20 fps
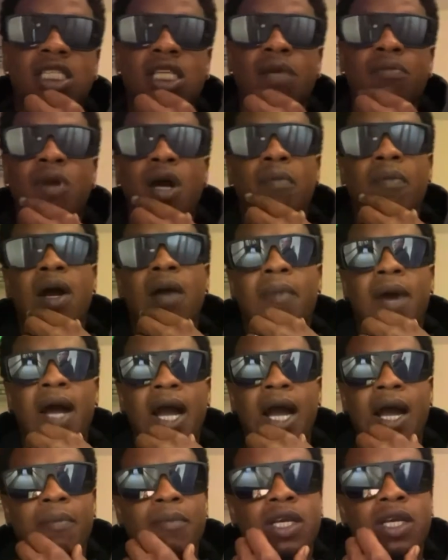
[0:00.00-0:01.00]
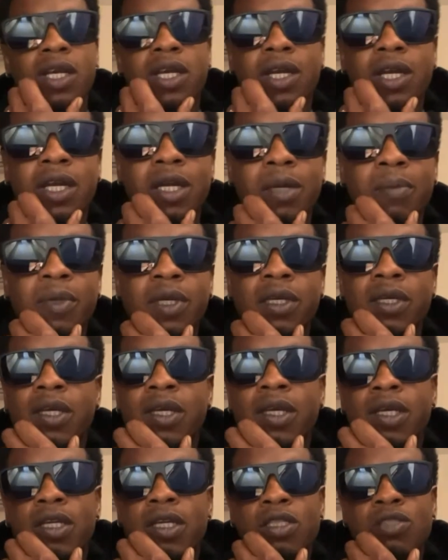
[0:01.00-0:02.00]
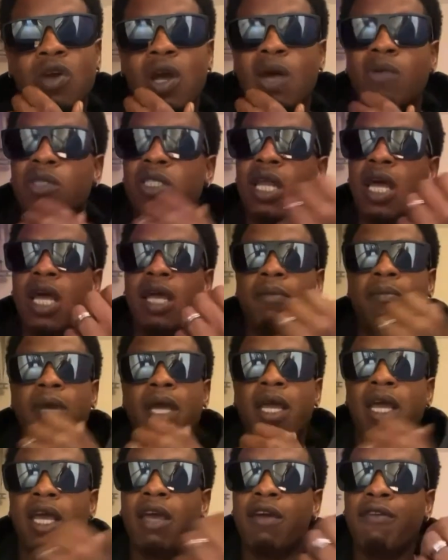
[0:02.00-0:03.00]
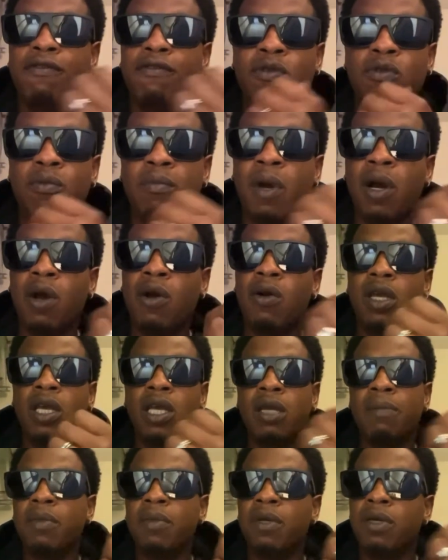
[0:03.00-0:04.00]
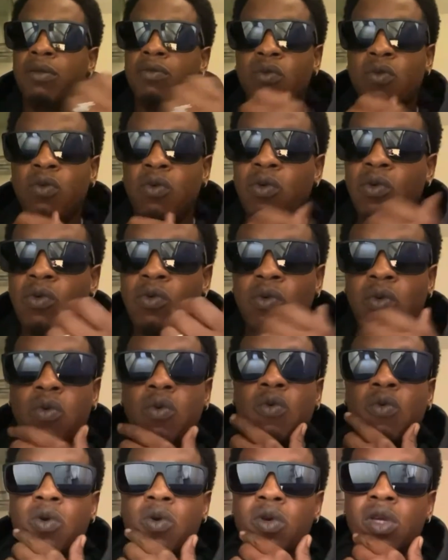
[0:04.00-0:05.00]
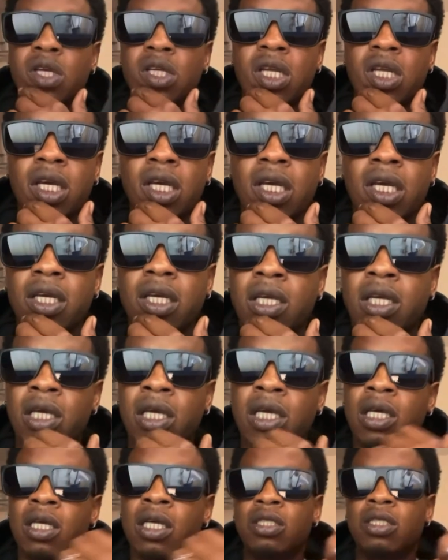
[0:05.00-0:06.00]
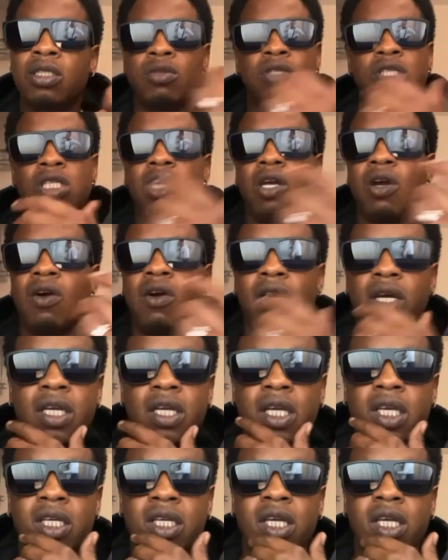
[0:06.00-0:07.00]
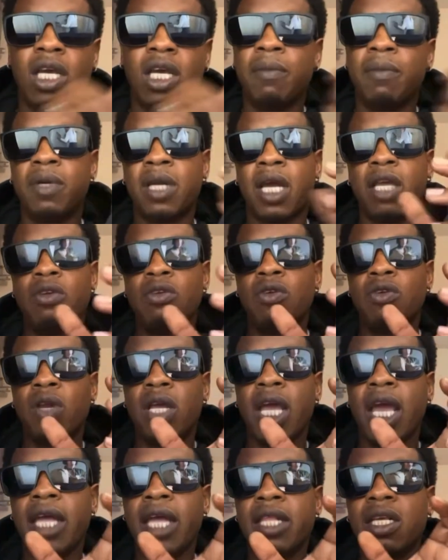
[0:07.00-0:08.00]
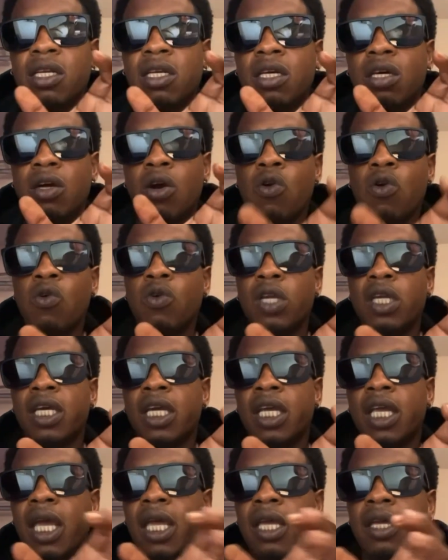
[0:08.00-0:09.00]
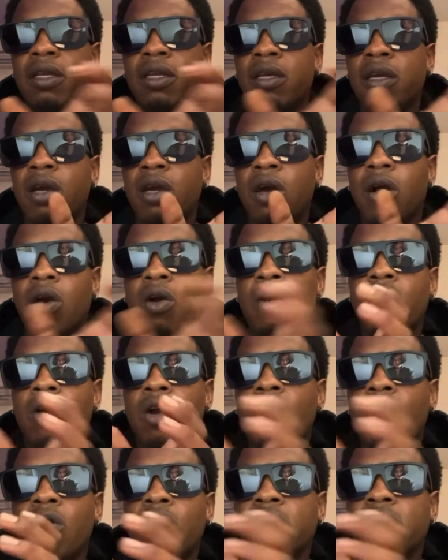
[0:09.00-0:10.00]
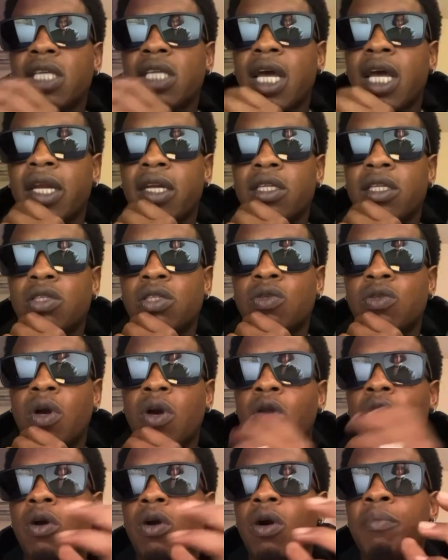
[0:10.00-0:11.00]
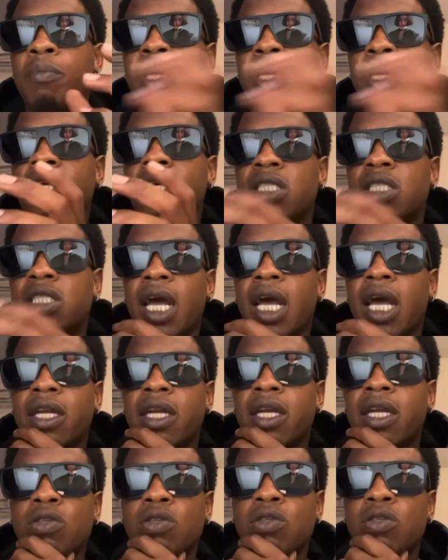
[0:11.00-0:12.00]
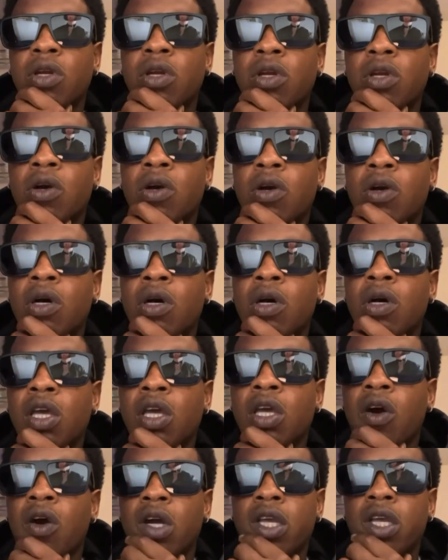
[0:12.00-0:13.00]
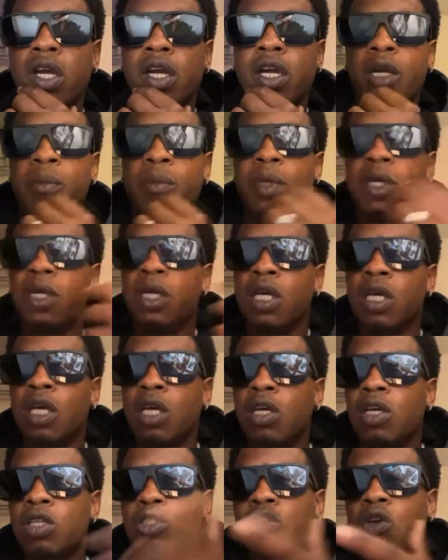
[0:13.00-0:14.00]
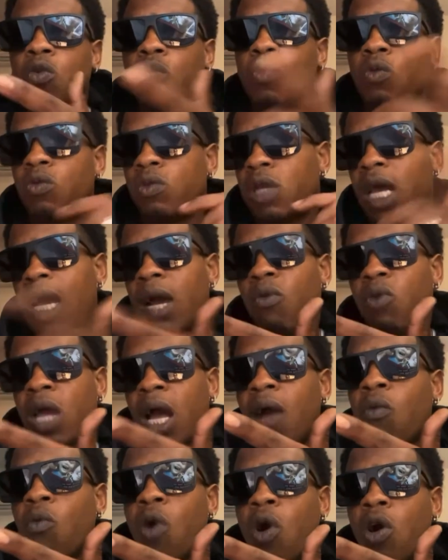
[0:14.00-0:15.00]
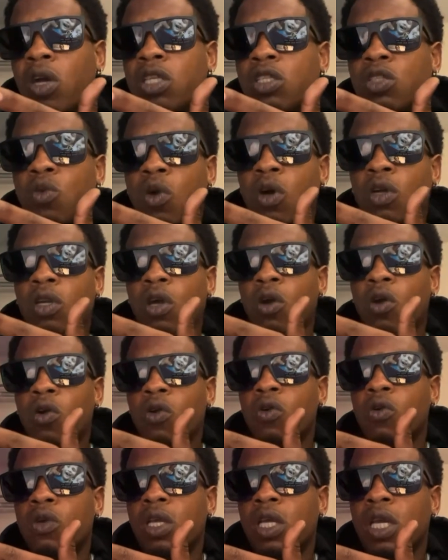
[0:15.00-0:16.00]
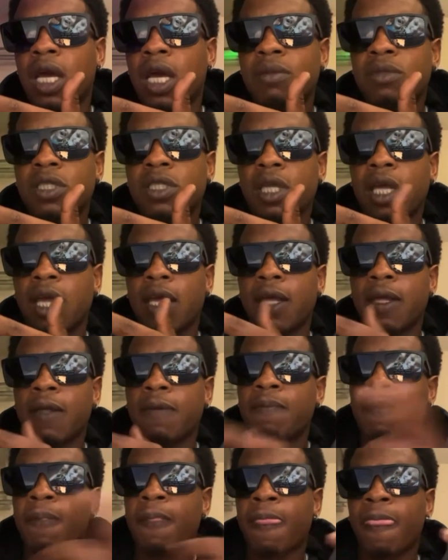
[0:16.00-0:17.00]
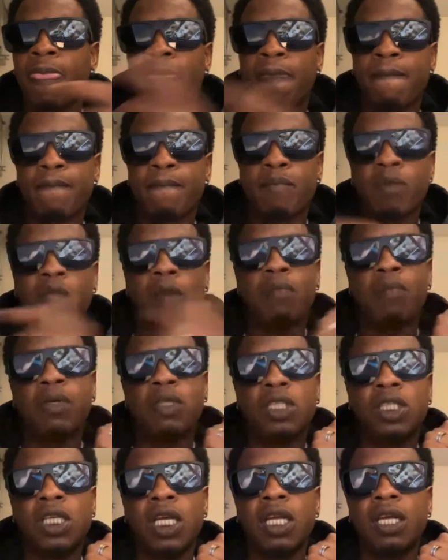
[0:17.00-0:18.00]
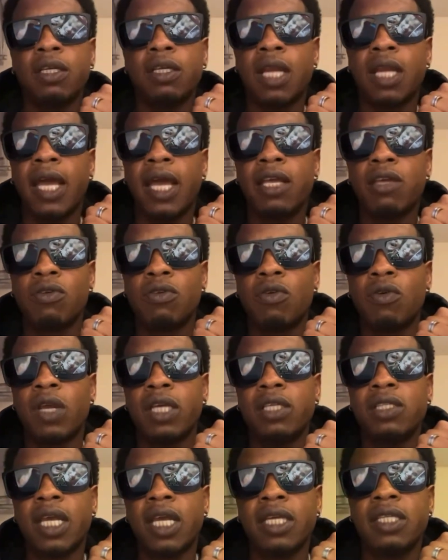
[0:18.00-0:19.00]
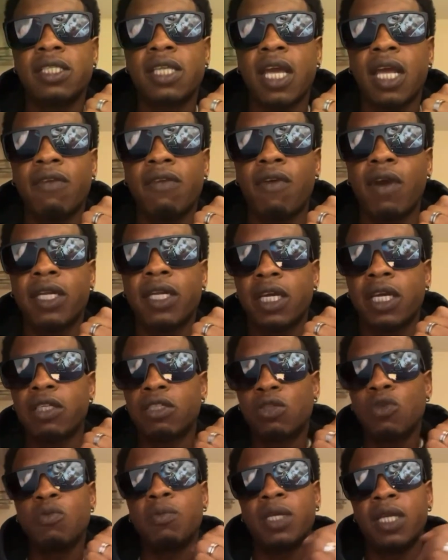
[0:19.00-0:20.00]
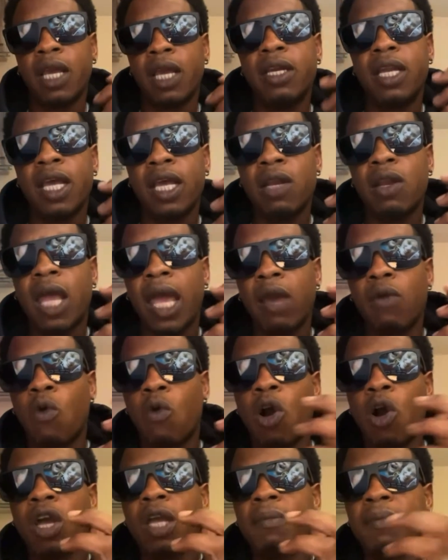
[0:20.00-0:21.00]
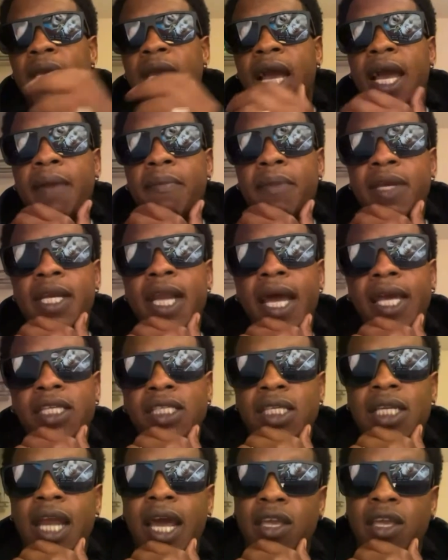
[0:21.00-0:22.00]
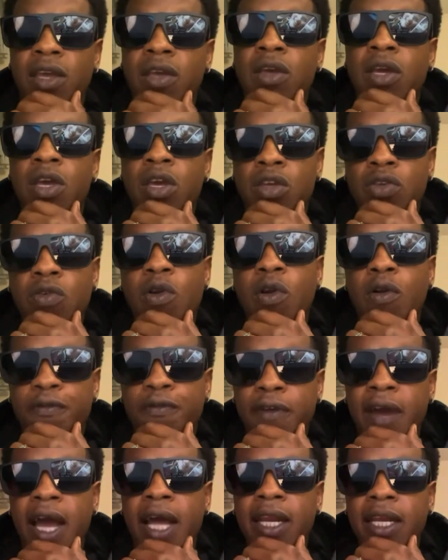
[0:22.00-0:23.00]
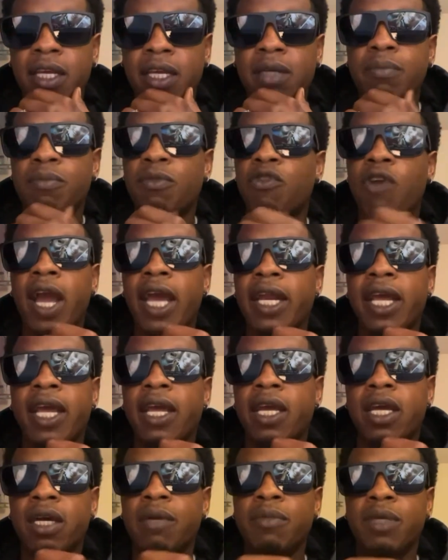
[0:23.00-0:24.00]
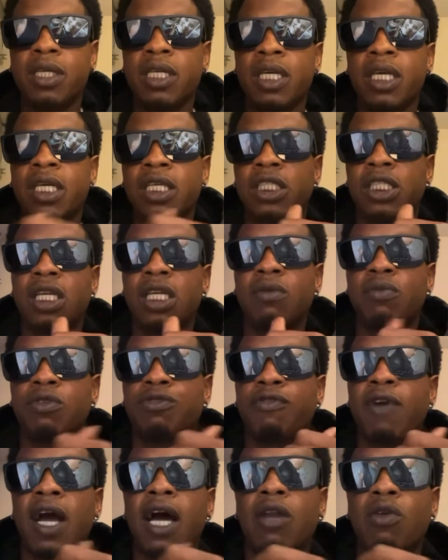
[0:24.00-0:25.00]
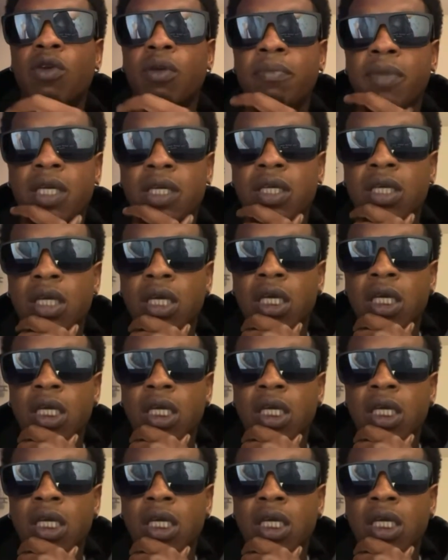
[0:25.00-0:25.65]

something about my mama, you hear me? So I was like, man, F you, ballhead, woo, woo, woo, you dig? So she going in, you dig? Now, you know, they had the little hole in the gate on corn side of the, on Amelia's side of the, or the, um, the yard, you hear me? So now I'm walking toward the hole, you know what I'm saying? But shit, it, like, you know, they, they standing right there too, but they, they like walking behind me like, she like, you gonna follow him? Rat ain't coming. you did. Shit, it was following me.